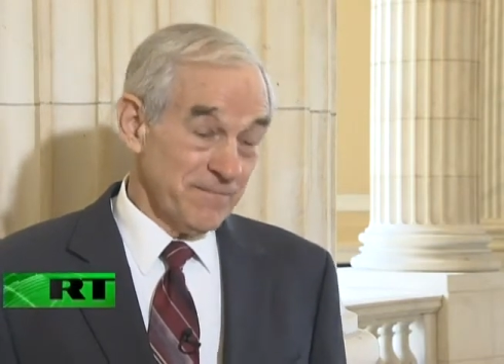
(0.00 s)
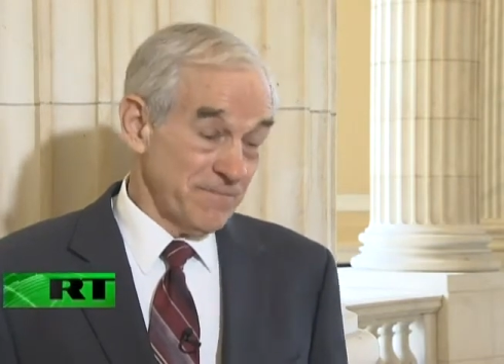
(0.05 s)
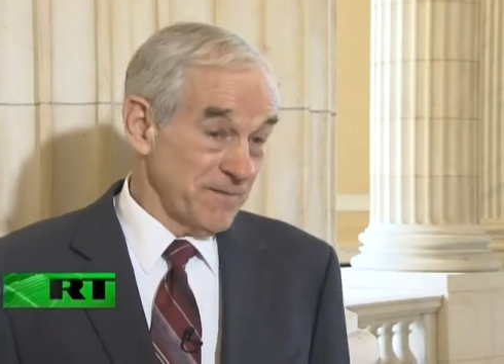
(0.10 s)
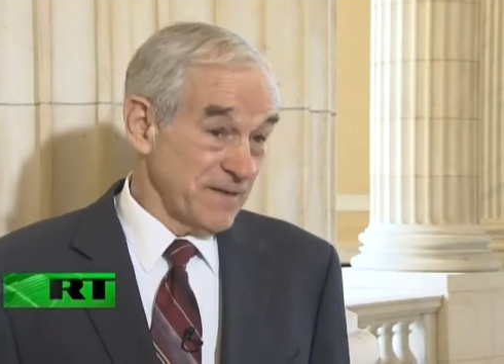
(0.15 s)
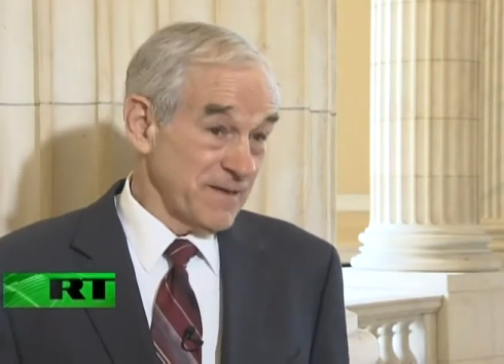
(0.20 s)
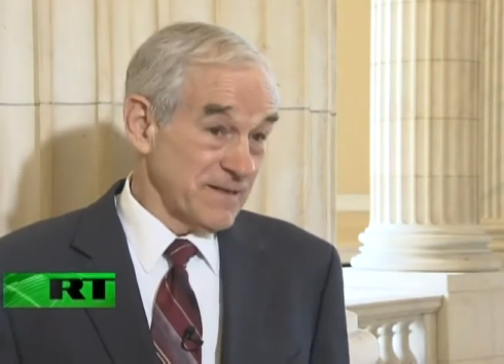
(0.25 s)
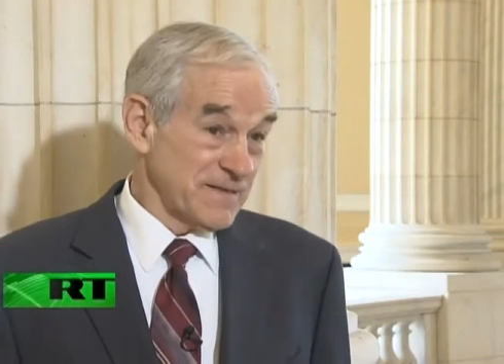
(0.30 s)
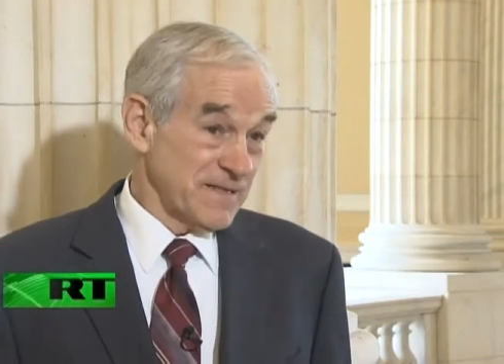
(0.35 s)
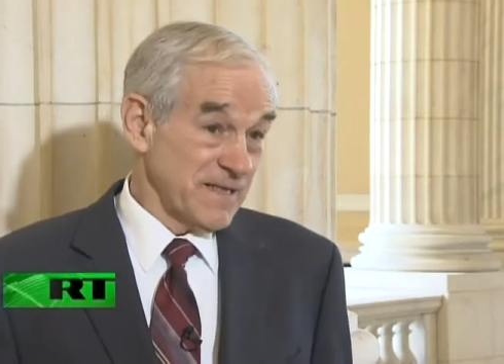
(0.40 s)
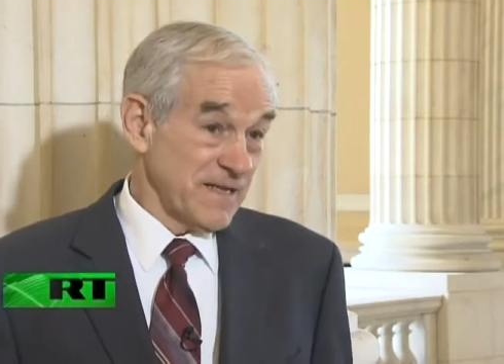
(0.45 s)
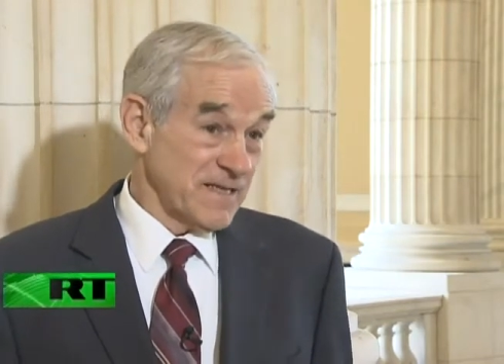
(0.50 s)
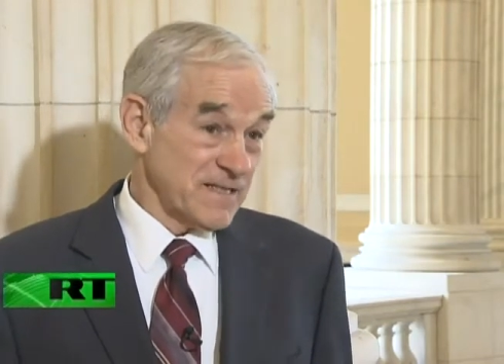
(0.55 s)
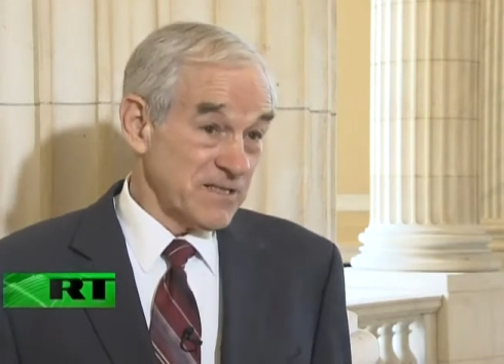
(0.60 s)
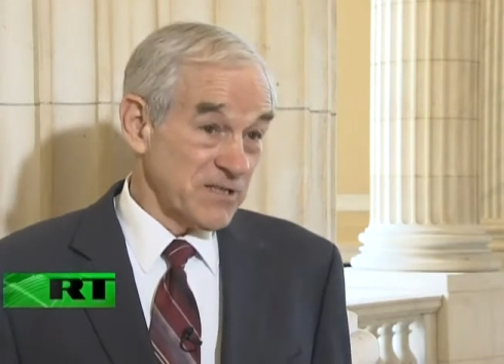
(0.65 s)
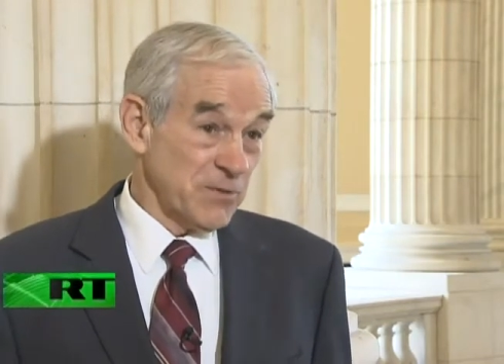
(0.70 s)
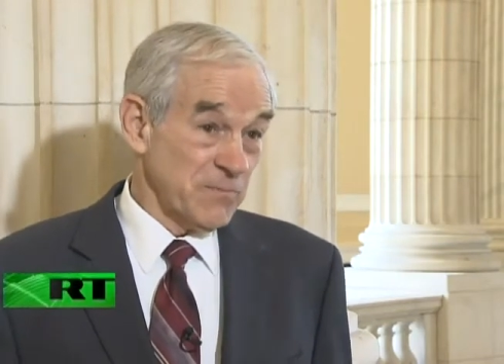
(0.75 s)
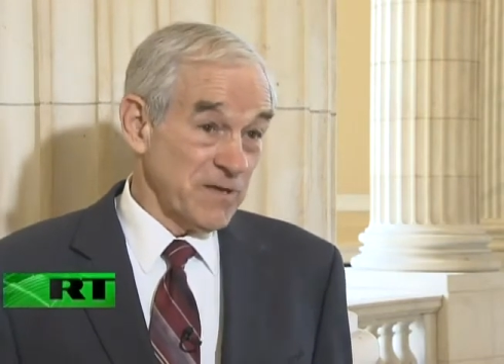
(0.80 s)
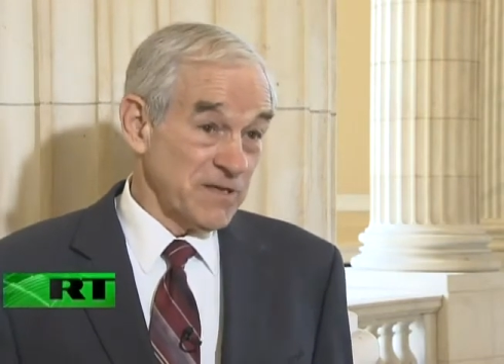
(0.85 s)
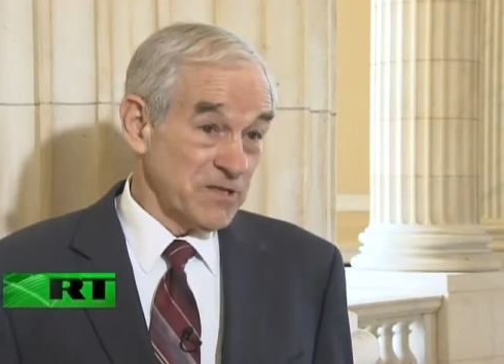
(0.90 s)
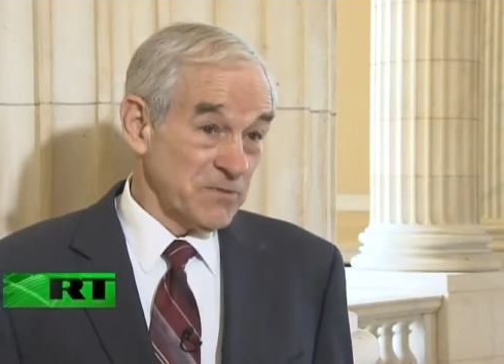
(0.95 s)
because he gets
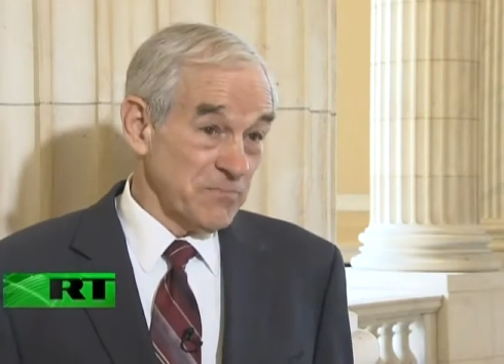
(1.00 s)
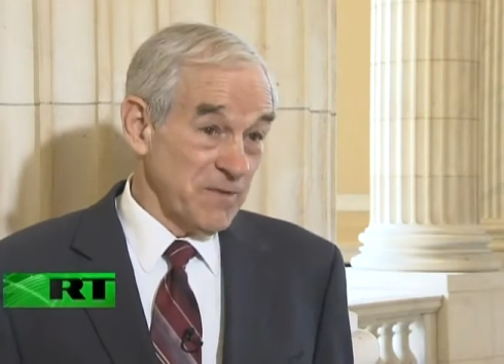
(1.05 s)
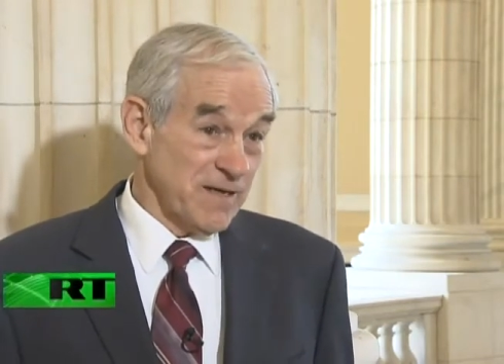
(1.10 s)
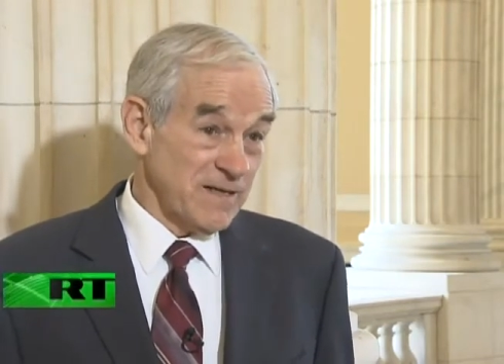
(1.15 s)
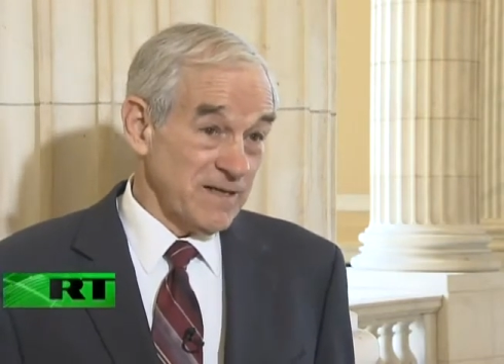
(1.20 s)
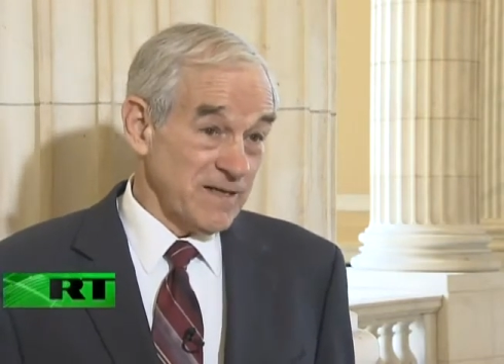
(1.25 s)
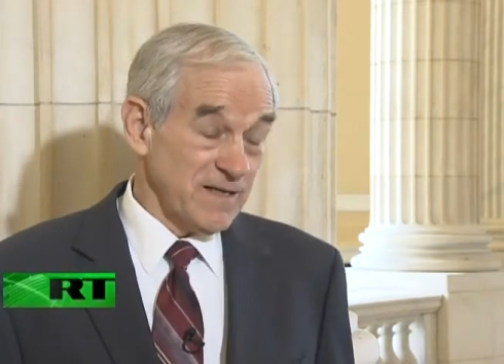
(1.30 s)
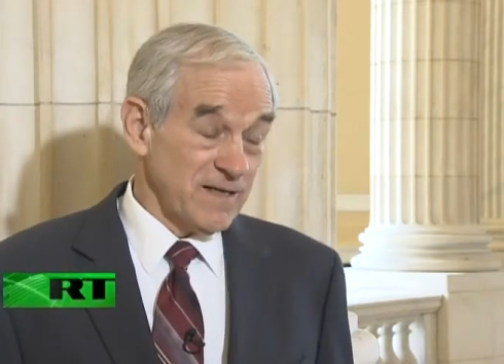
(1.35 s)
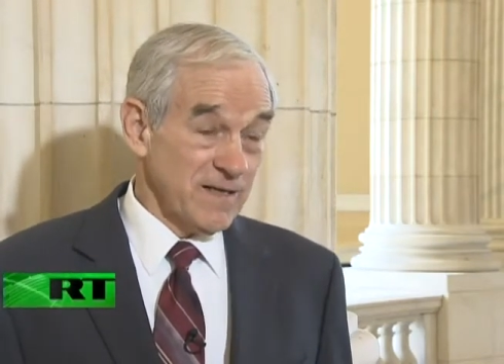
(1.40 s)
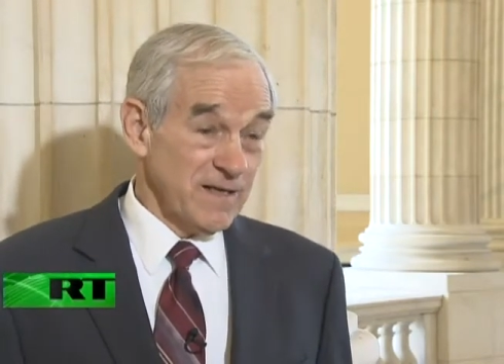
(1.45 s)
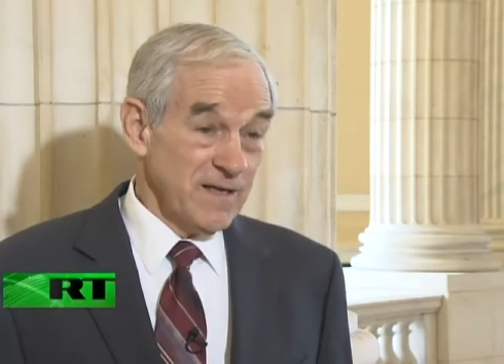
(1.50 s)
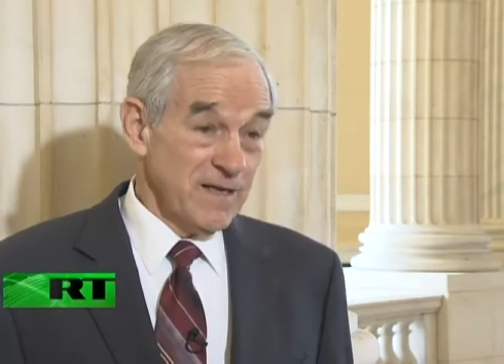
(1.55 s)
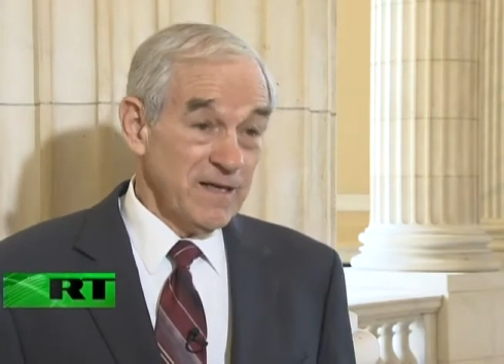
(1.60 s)
so much money.